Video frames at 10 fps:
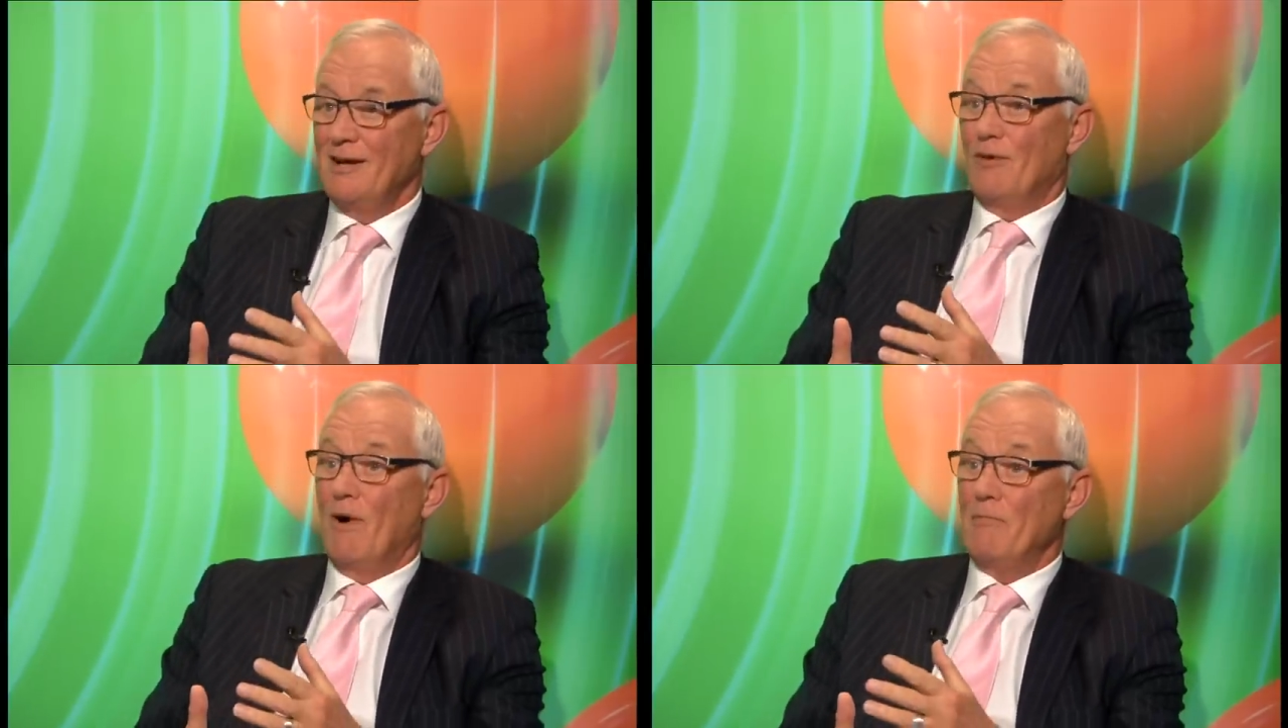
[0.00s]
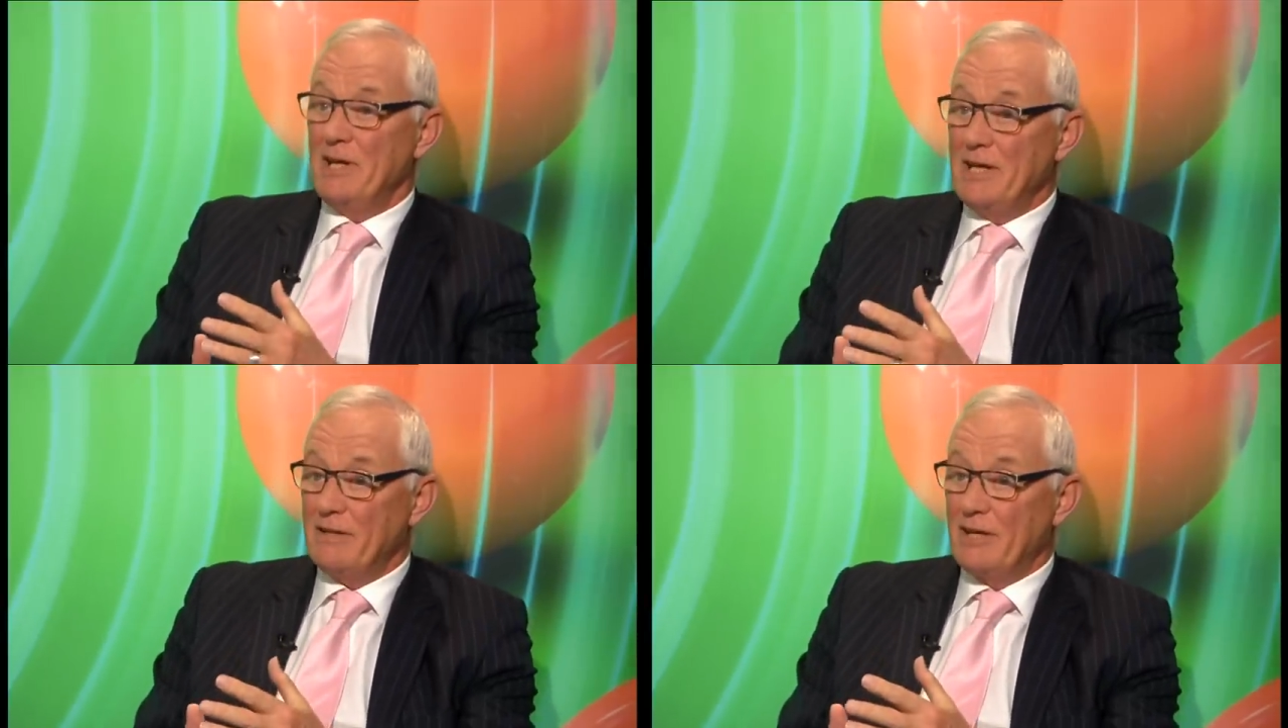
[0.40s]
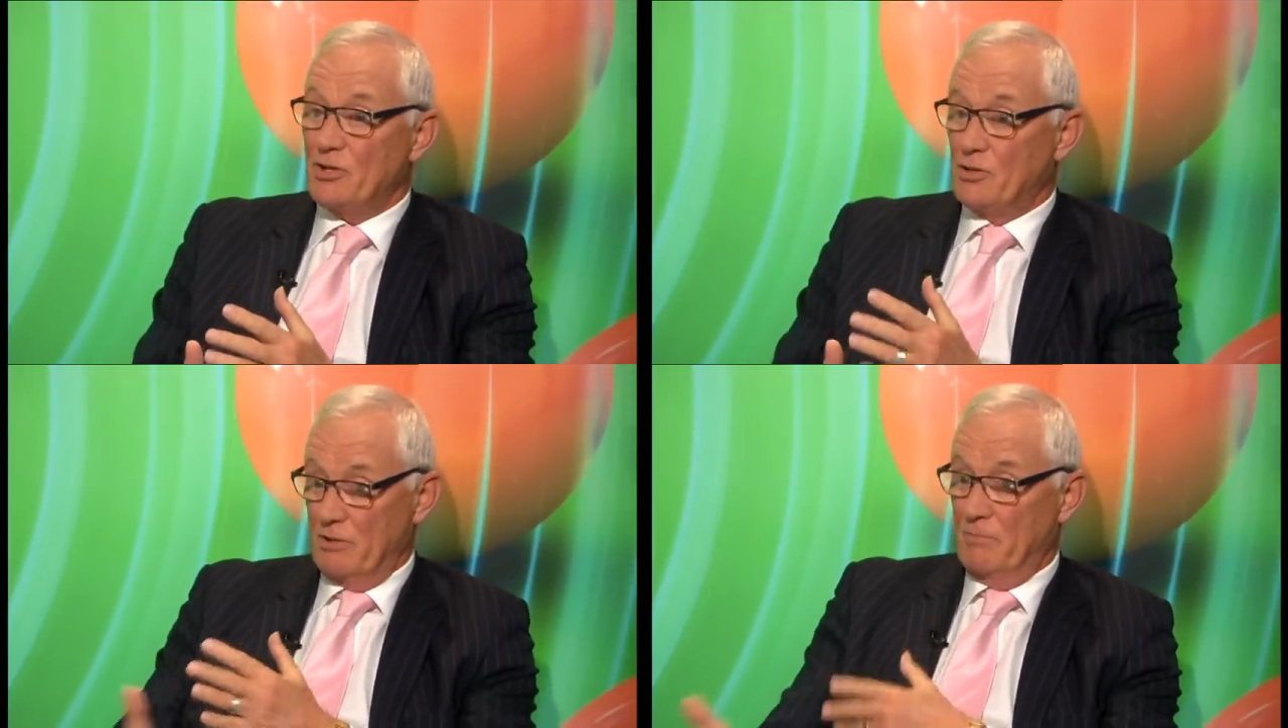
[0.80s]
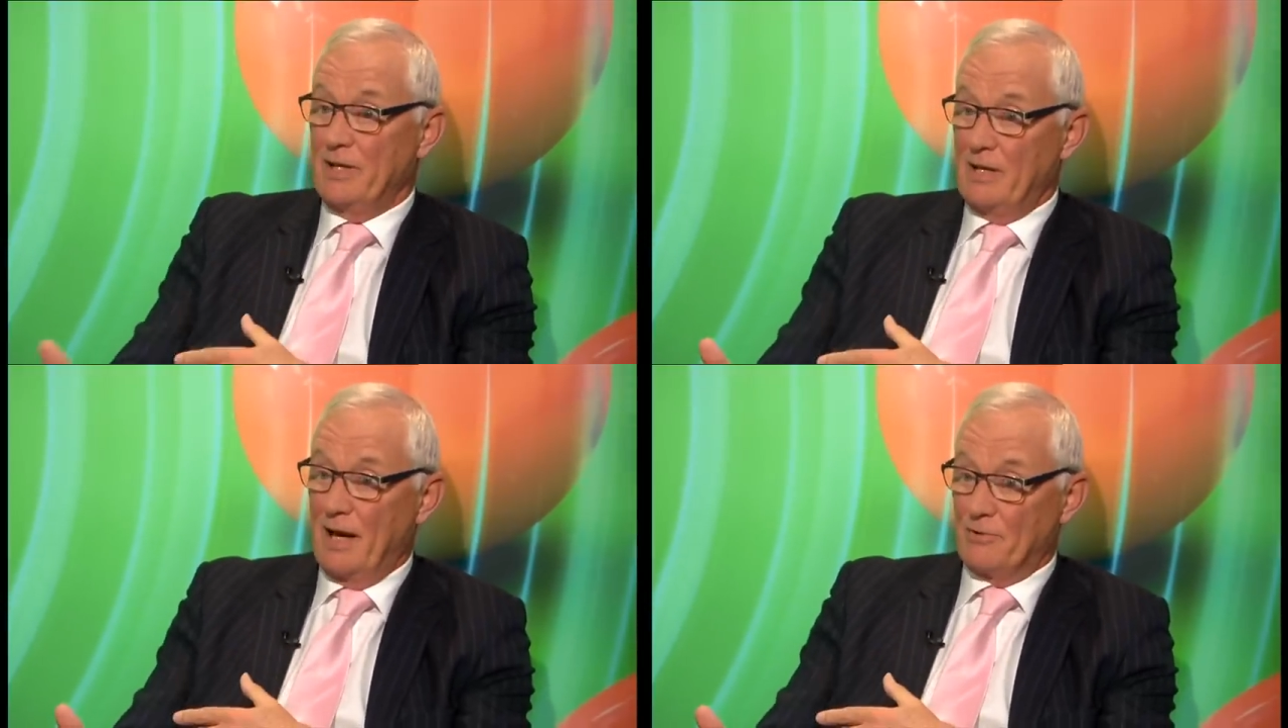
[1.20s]
One minute there shouldn't
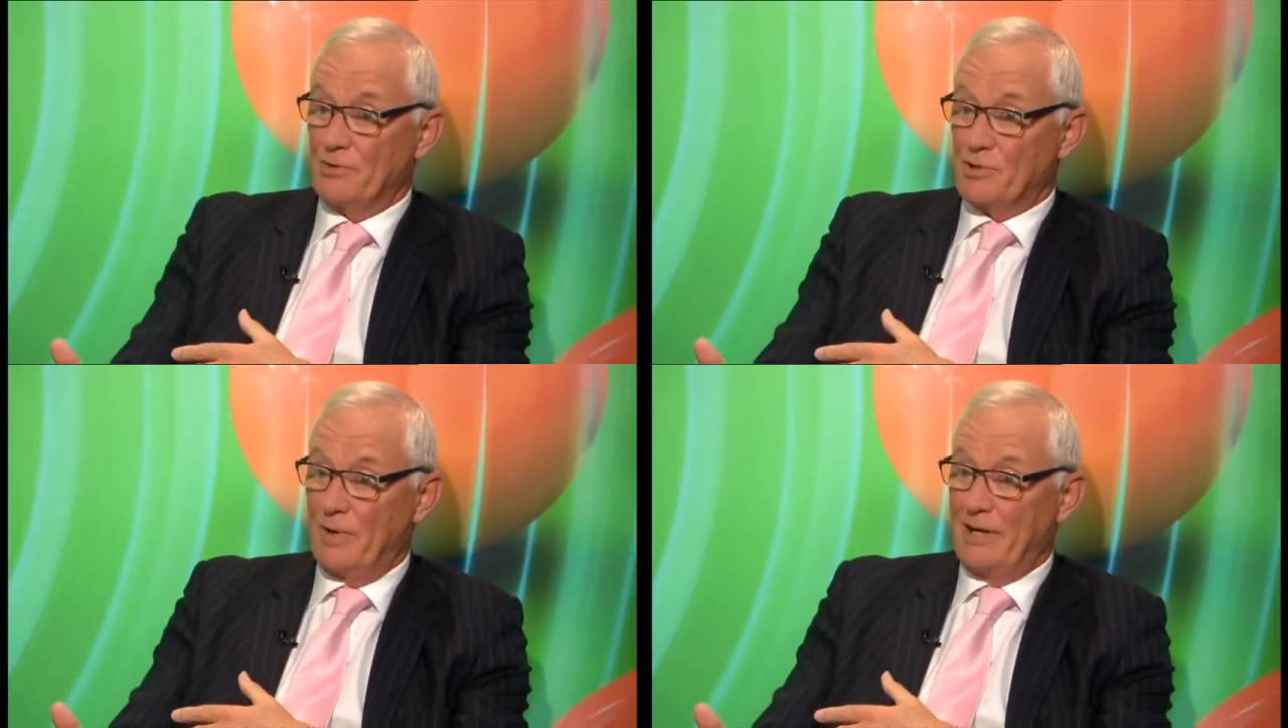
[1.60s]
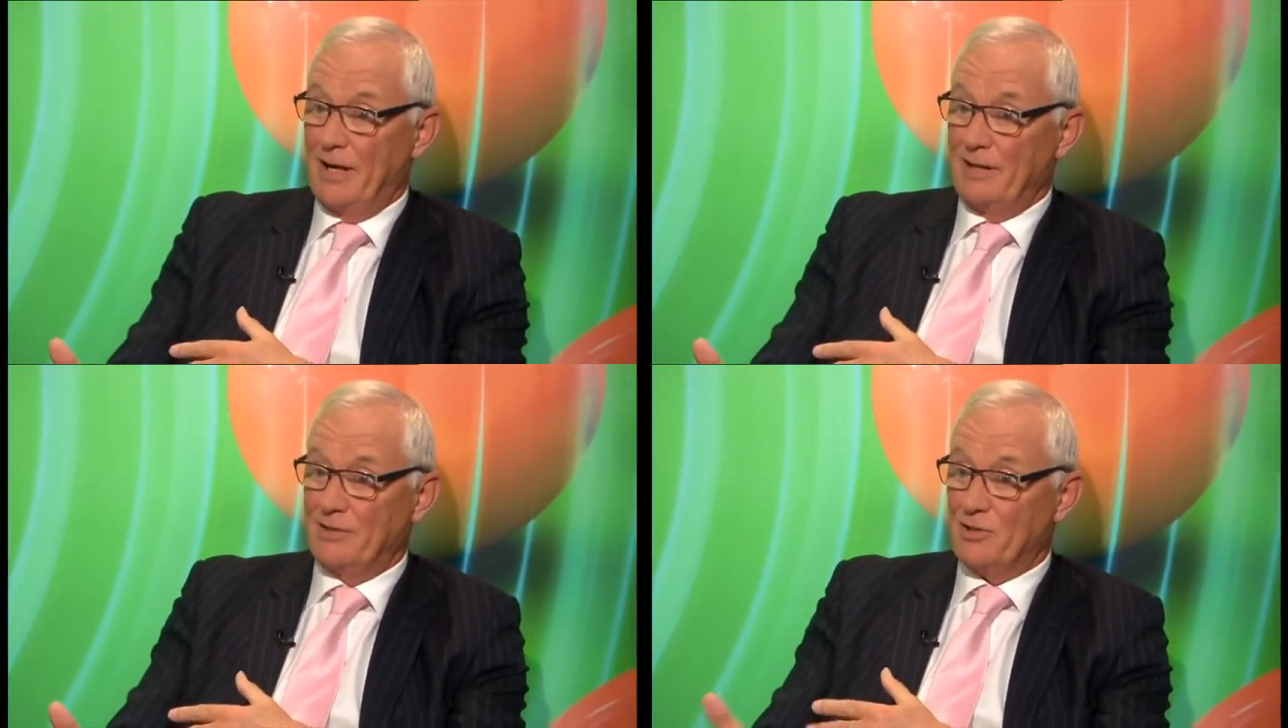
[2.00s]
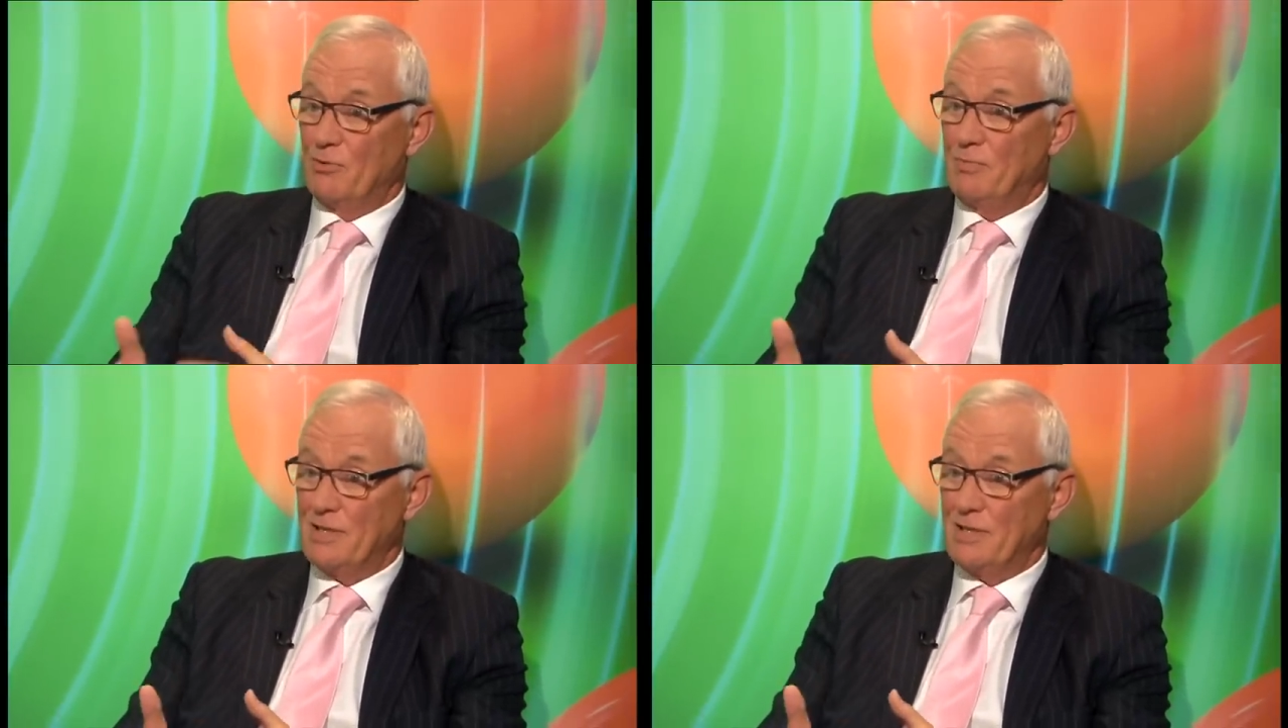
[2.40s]
be 128, there should be